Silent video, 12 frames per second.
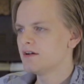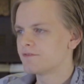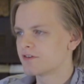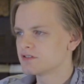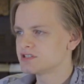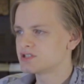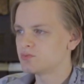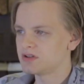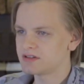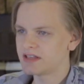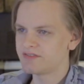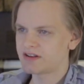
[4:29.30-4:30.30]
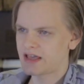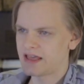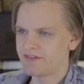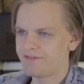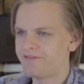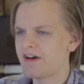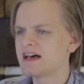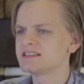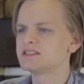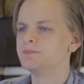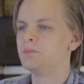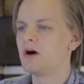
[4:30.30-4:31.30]
First, we'll give it a
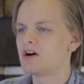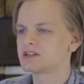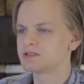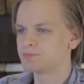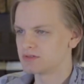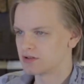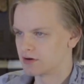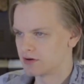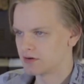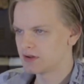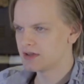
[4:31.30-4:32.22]
fast box blur.